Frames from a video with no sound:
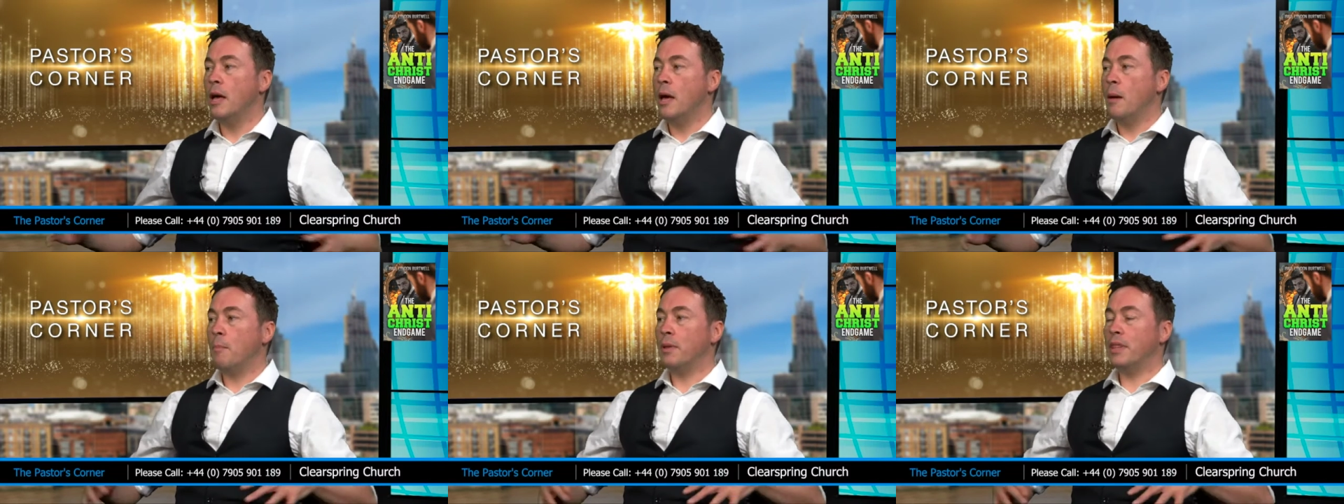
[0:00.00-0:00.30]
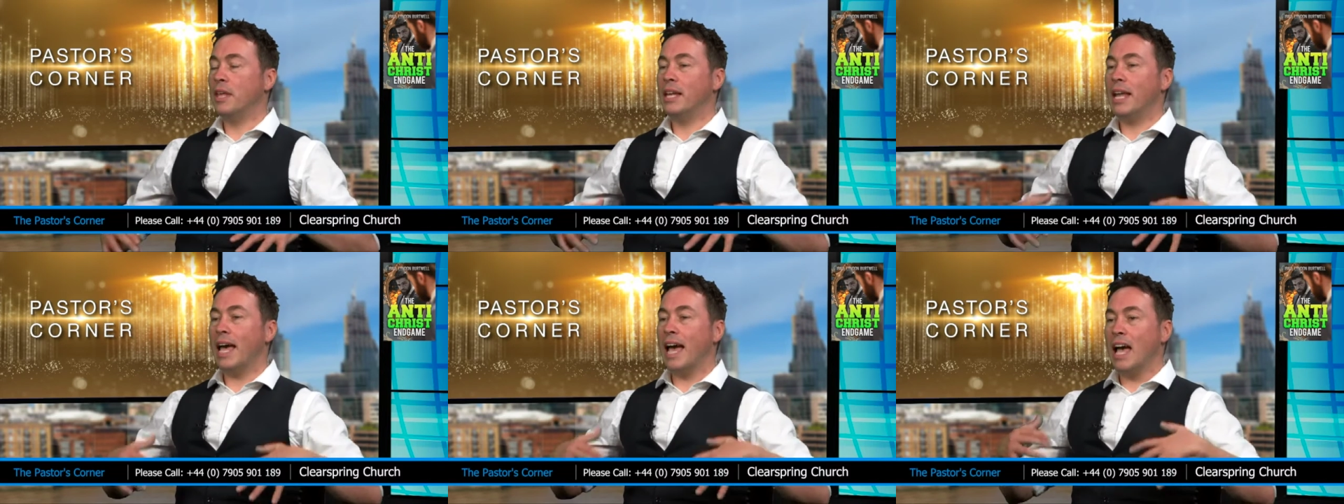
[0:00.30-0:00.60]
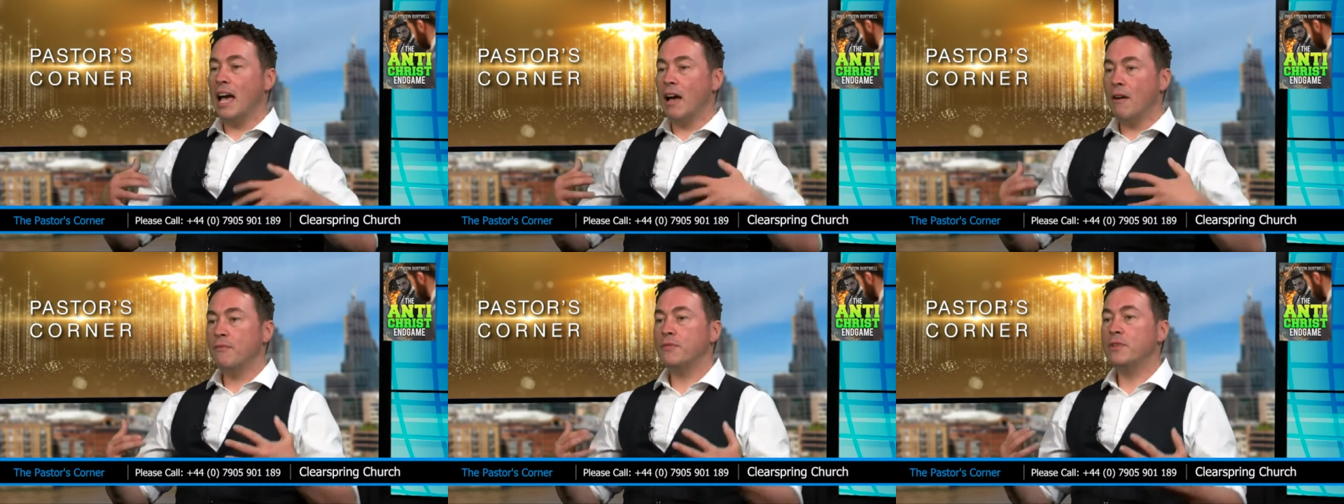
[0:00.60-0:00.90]
But then
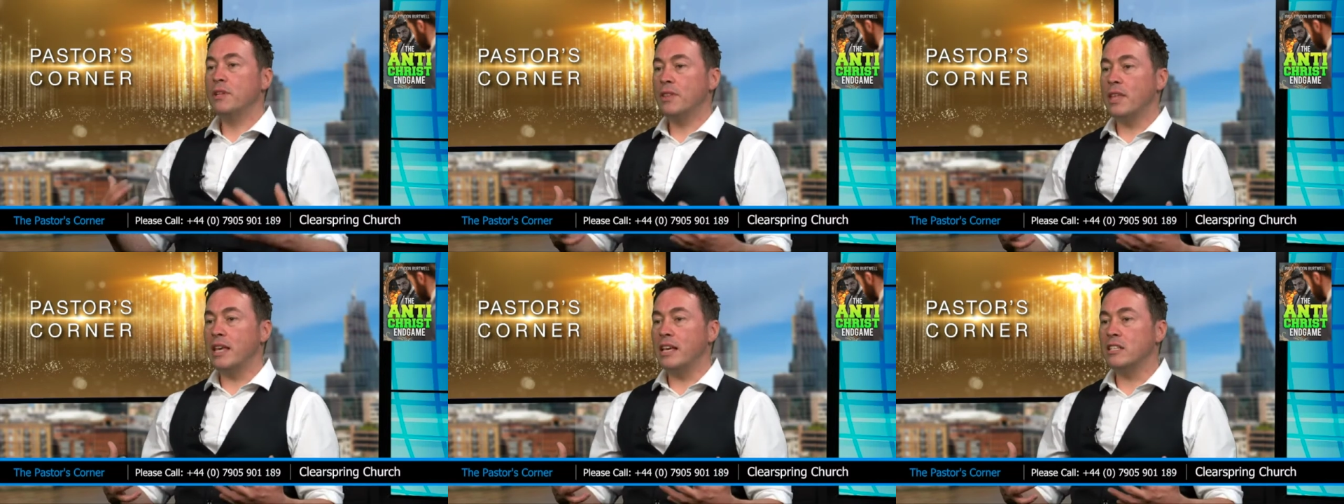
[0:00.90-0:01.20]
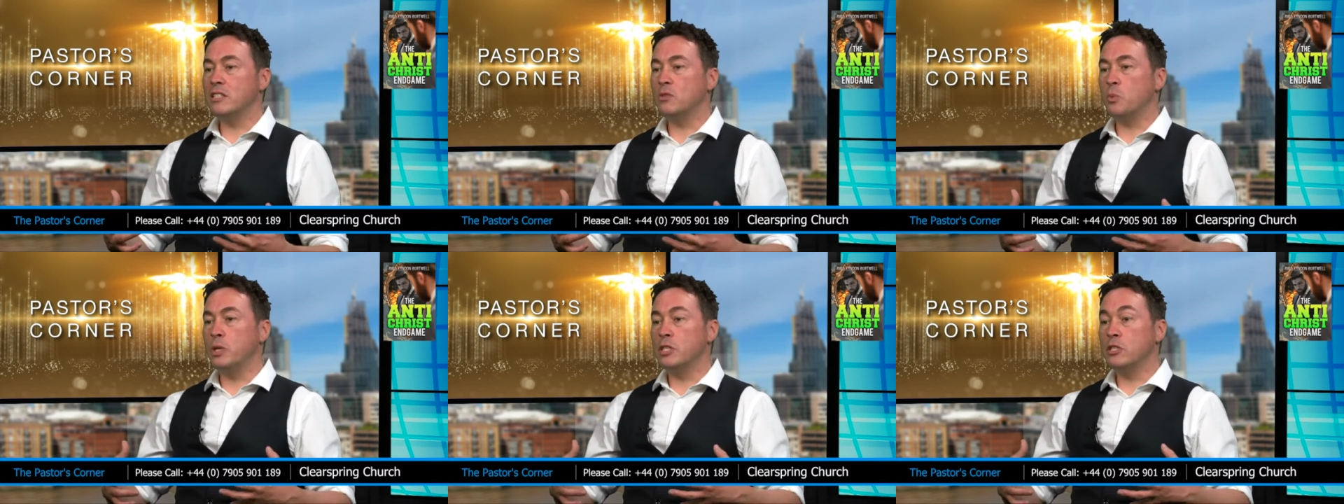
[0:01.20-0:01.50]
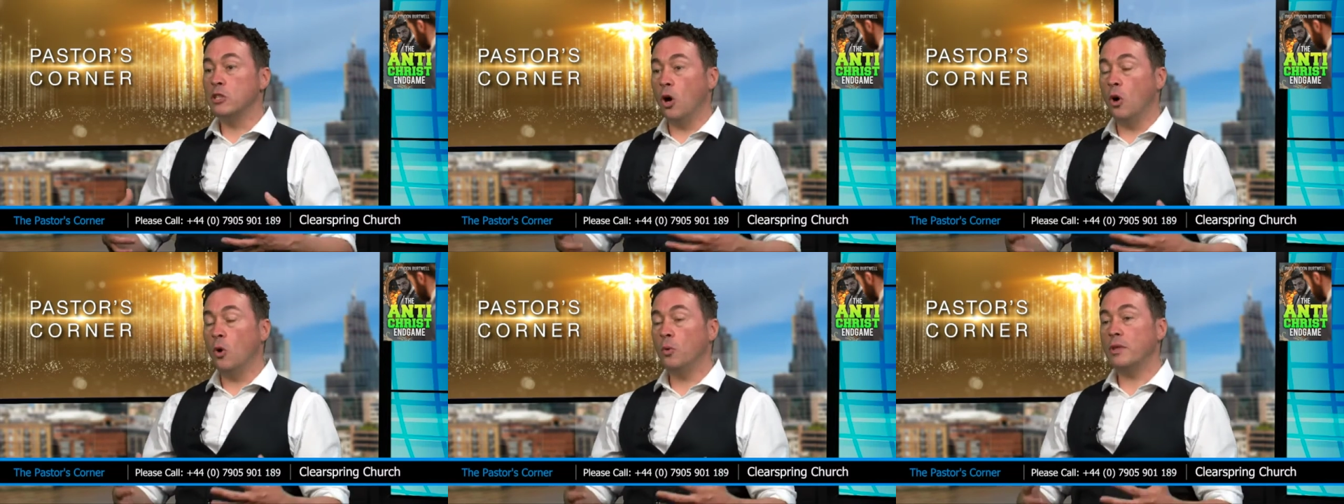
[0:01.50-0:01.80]
after this, we're
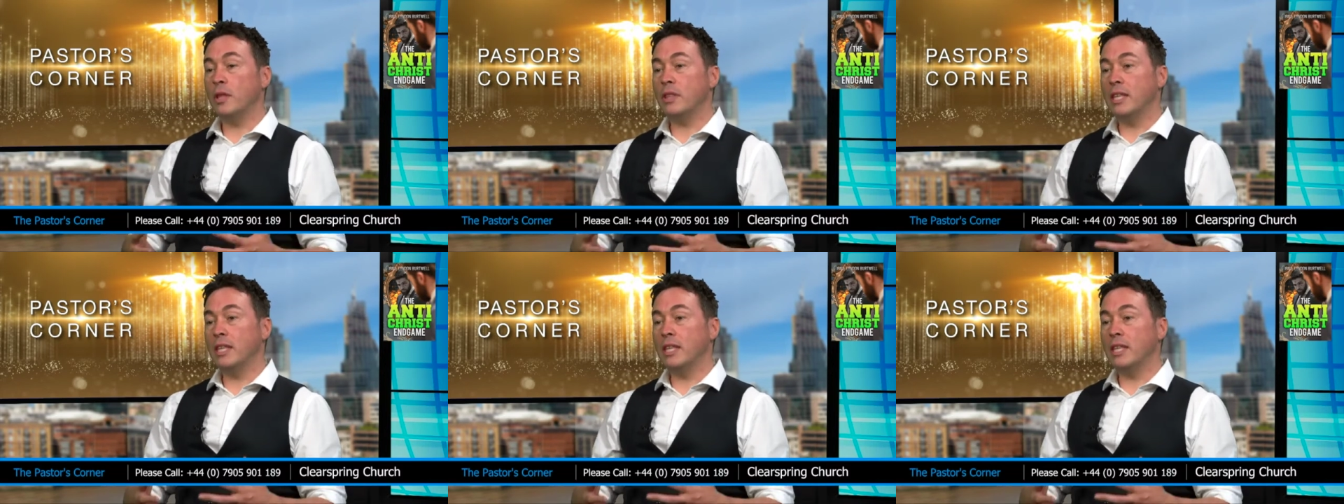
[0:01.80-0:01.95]
told that